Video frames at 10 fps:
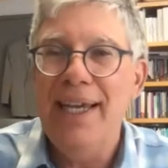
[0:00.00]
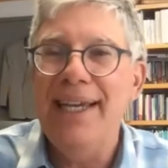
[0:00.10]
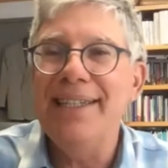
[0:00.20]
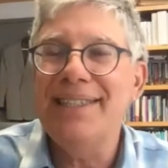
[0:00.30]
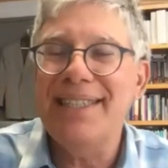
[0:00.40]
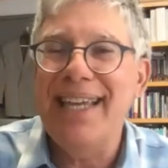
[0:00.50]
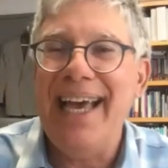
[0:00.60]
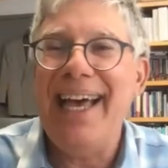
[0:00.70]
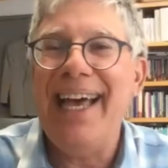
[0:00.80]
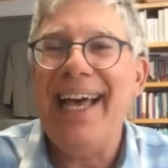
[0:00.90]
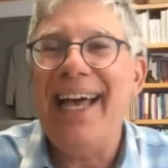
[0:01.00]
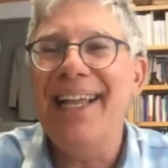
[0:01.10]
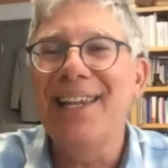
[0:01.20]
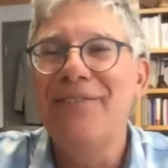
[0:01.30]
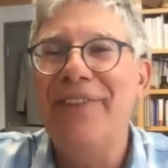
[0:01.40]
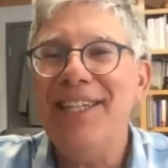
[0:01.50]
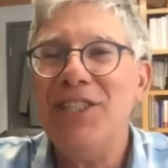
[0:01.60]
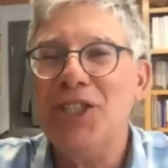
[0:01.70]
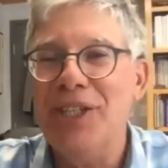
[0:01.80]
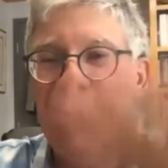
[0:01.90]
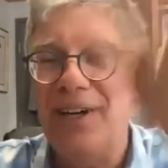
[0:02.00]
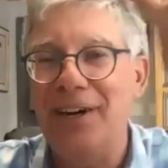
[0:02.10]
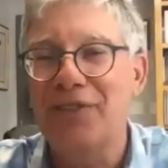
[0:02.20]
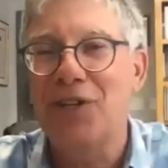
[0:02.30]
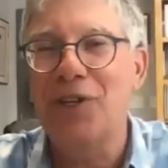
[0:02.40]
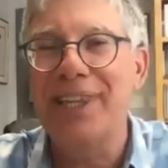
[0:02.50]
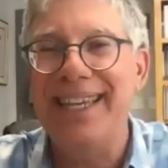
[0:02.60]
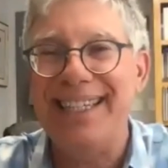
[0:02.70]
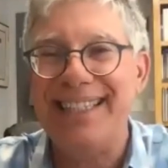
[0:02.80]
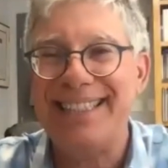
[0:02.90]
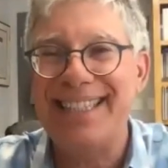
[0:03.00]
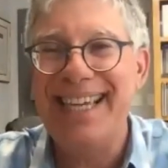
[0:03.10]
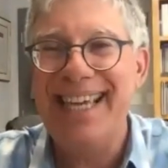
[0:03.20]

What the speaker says: it's elevation of goodness.